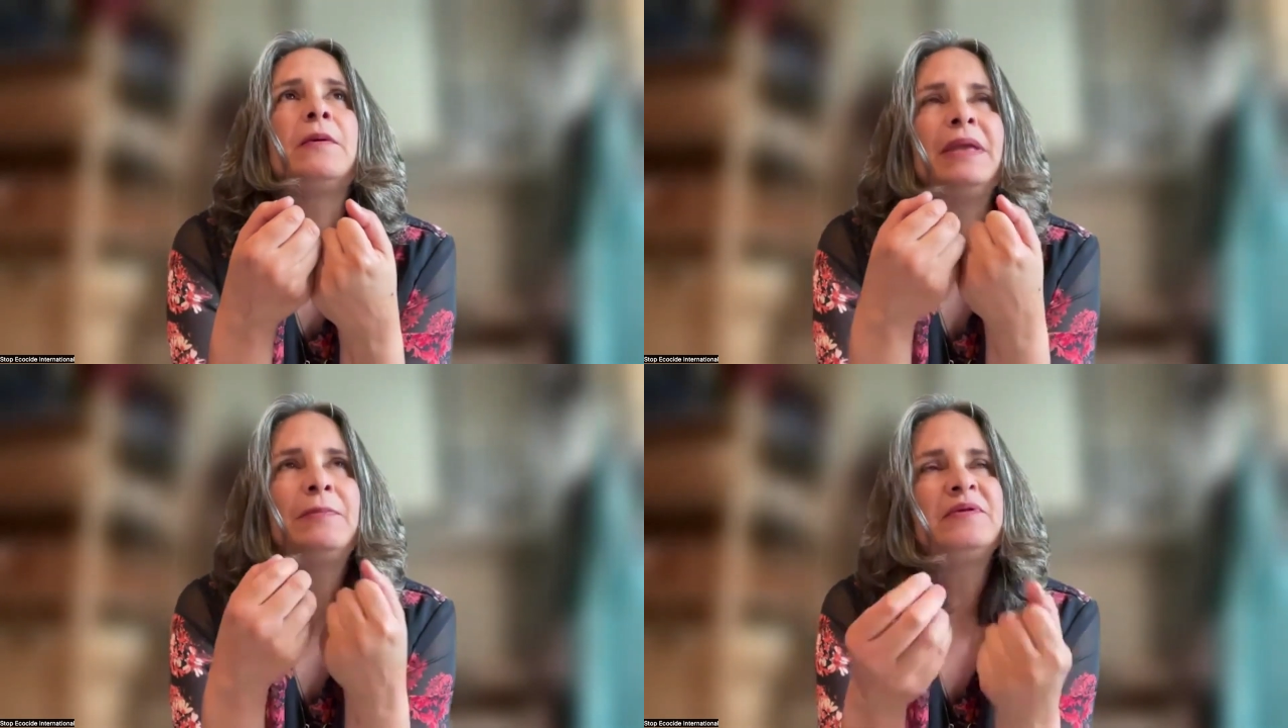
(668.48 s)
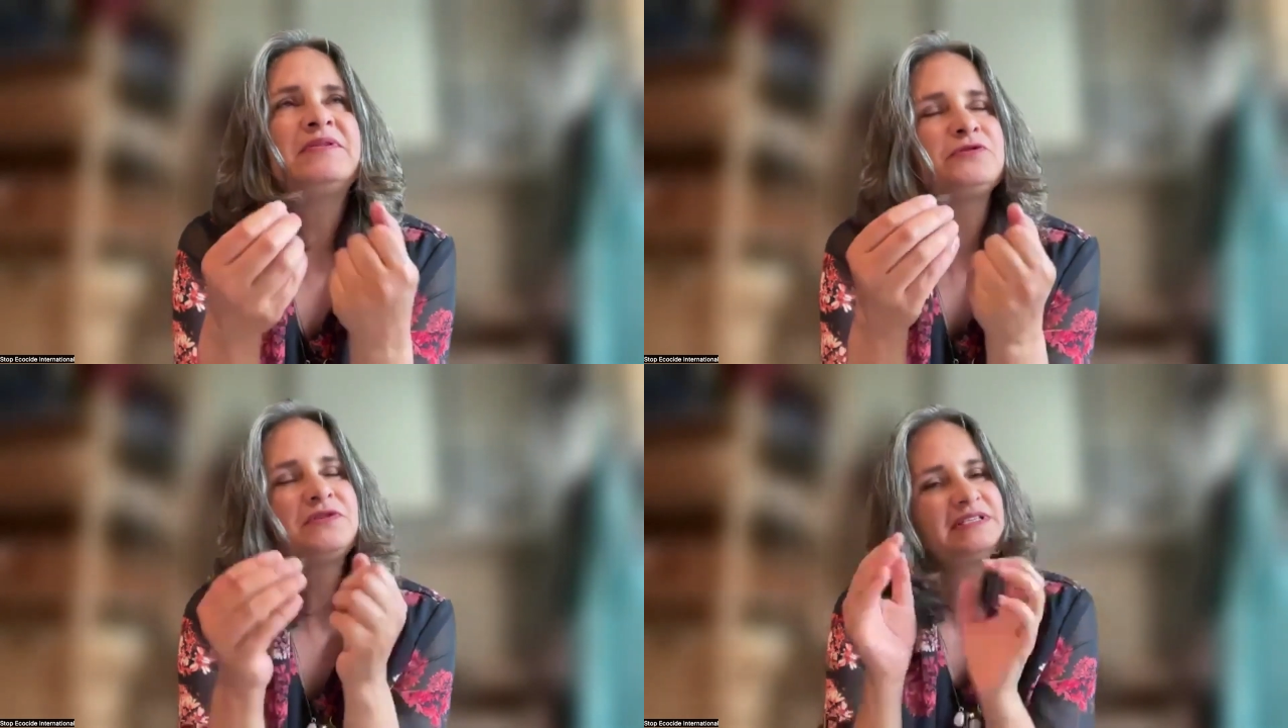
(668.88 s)
People
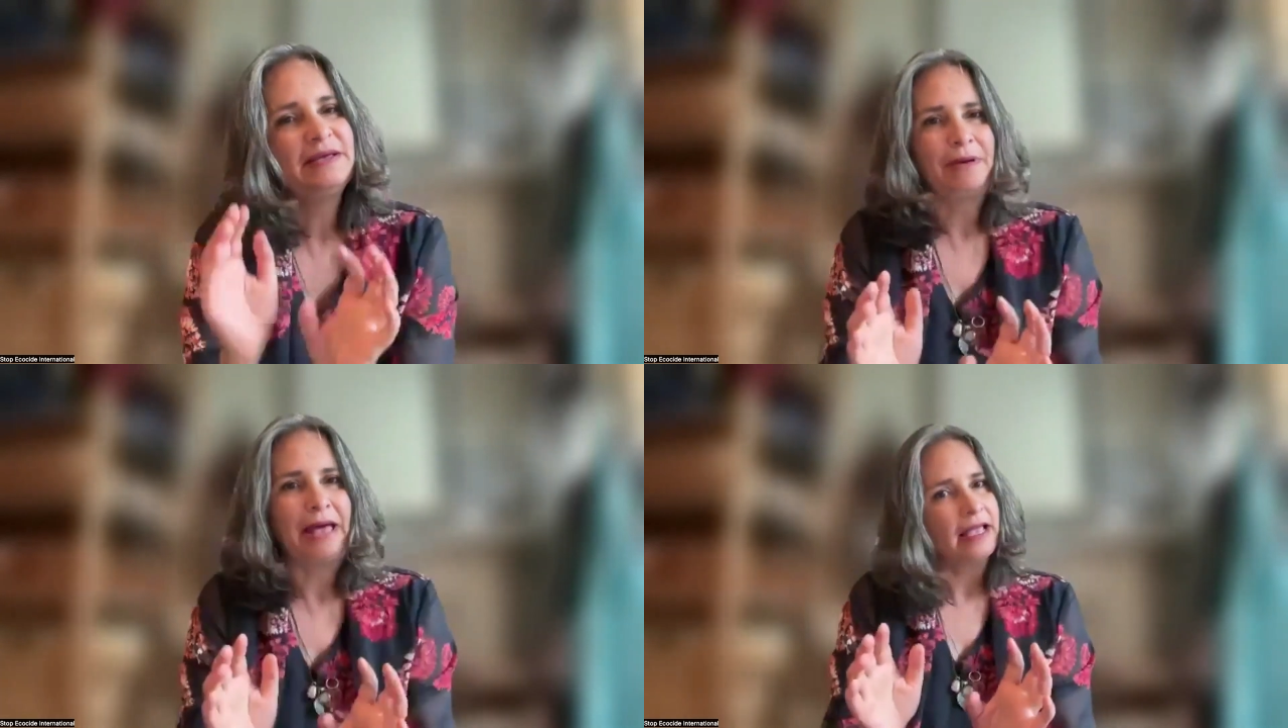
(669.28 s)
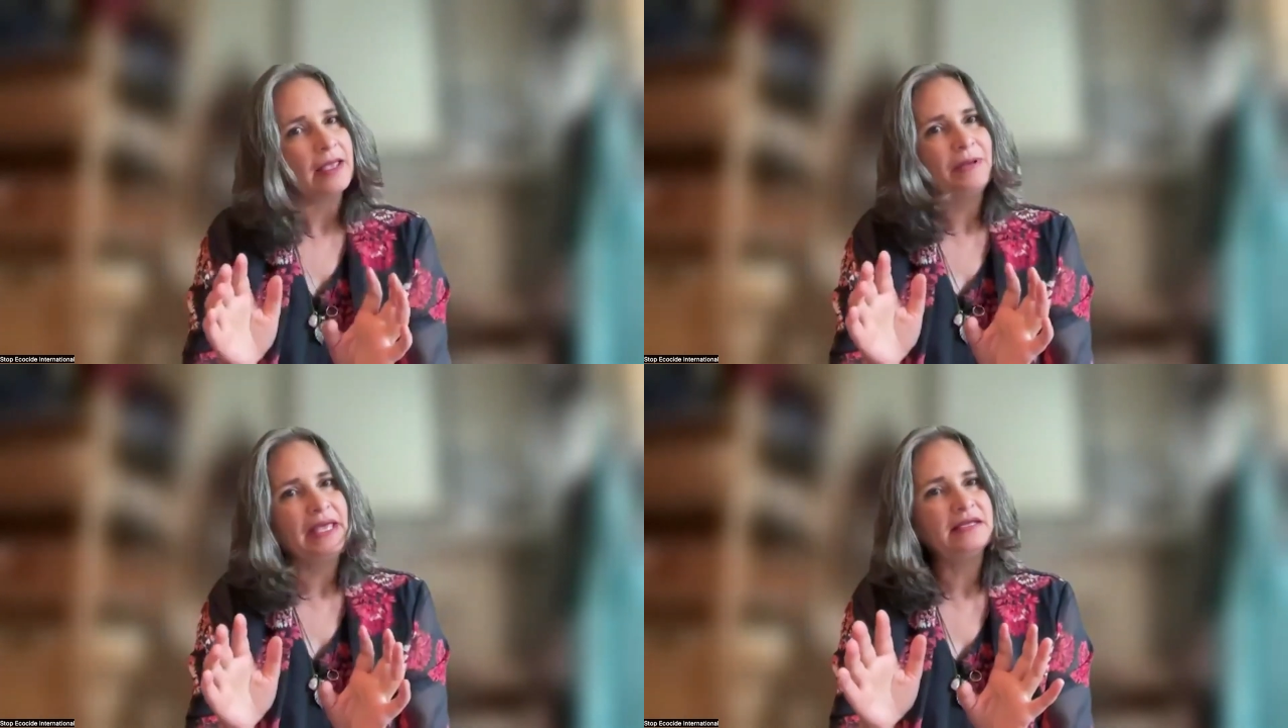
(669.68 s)
sort of sit back
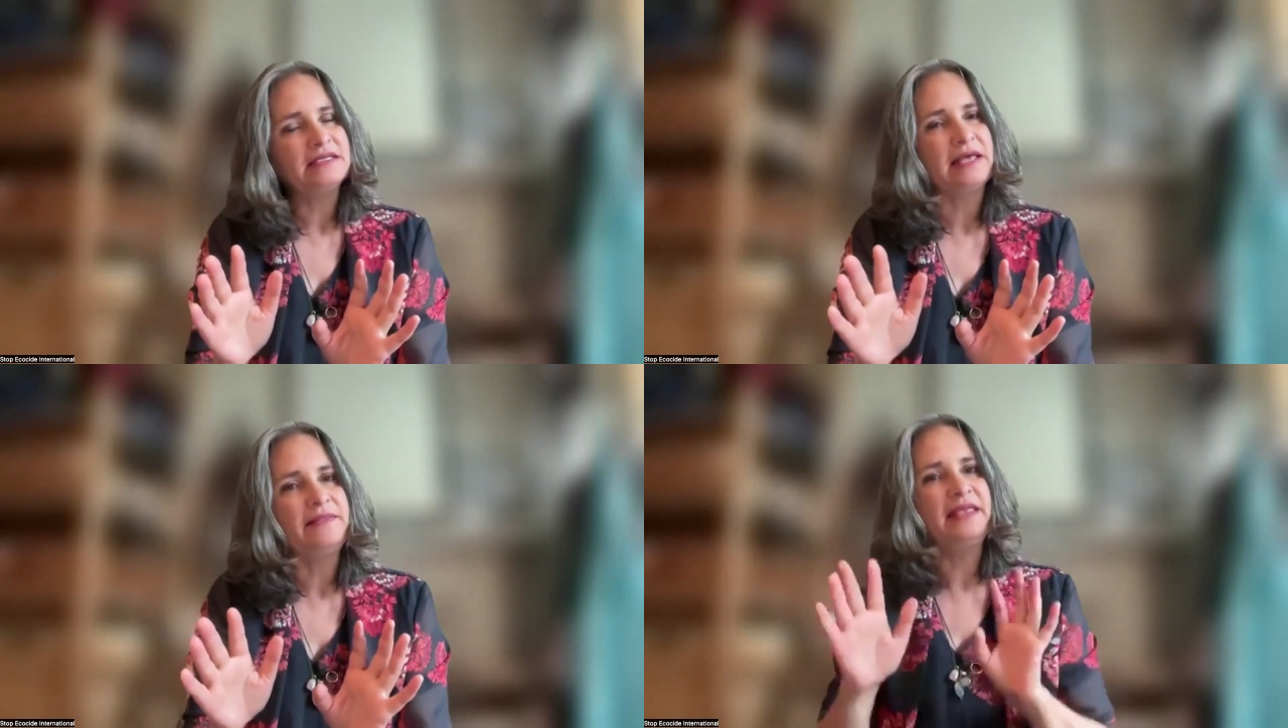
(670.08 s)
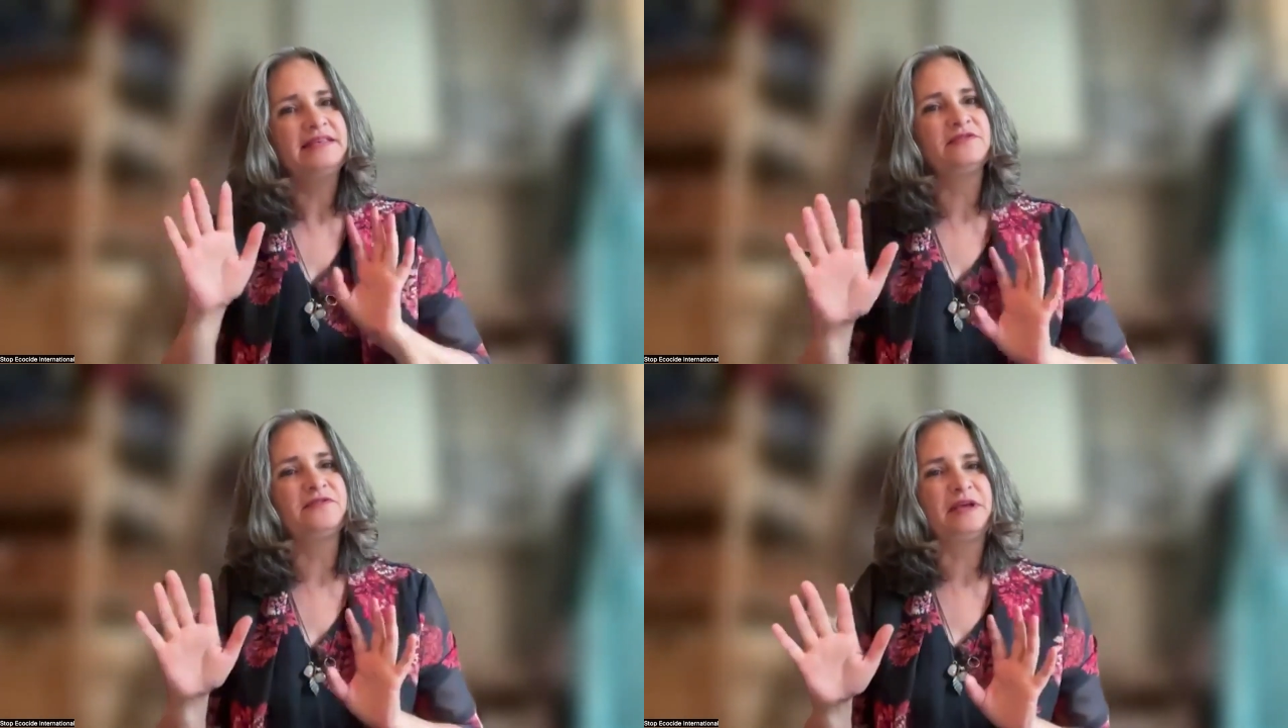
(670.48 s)
a bit, and they
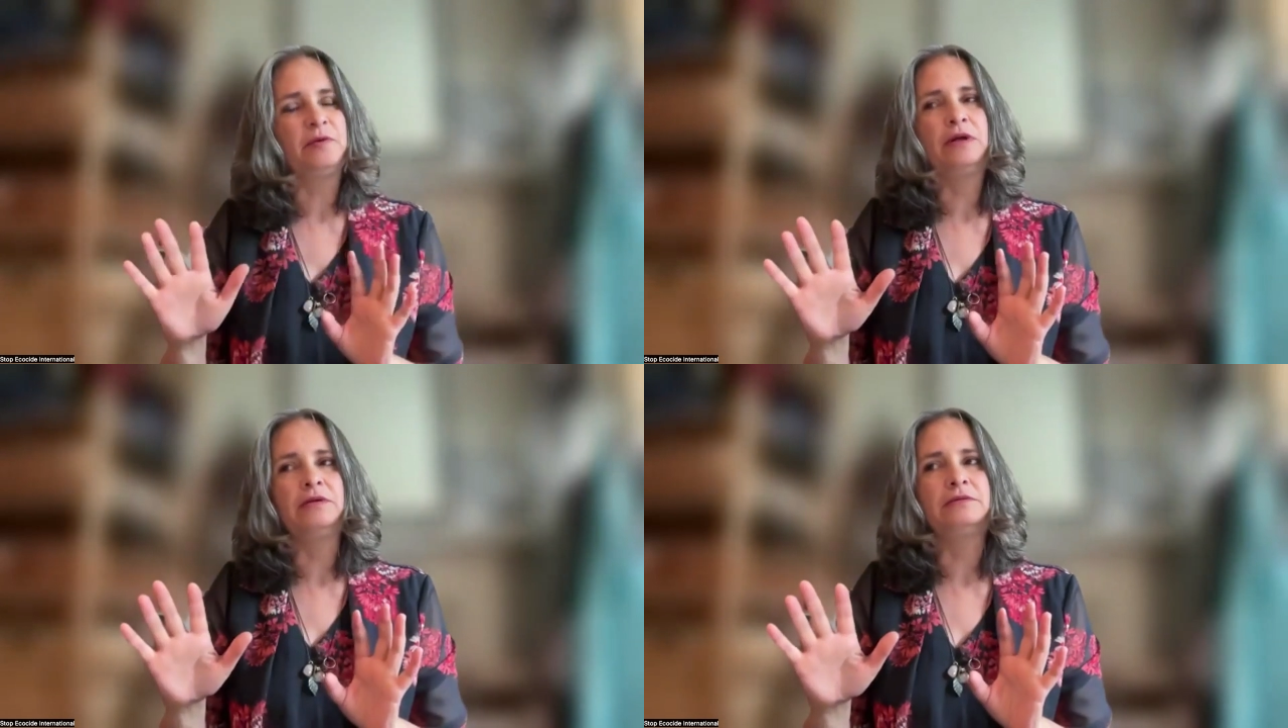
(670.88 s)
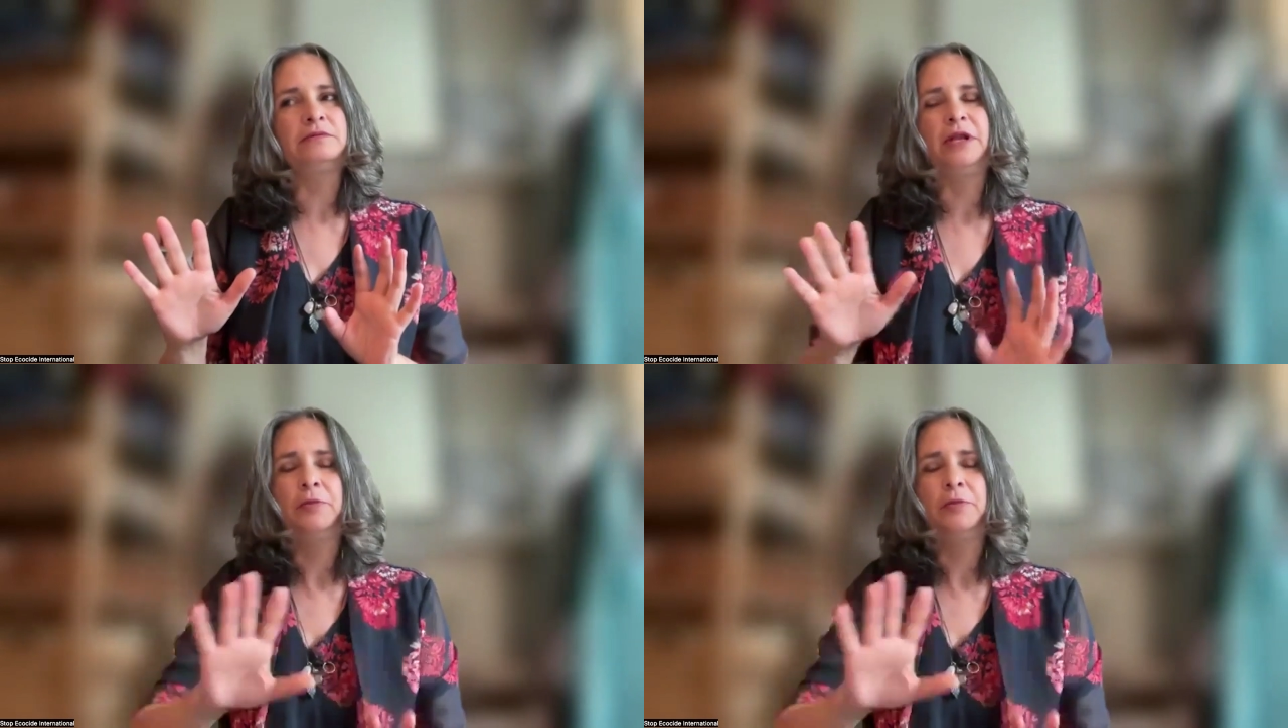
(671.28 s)
sort of think, well,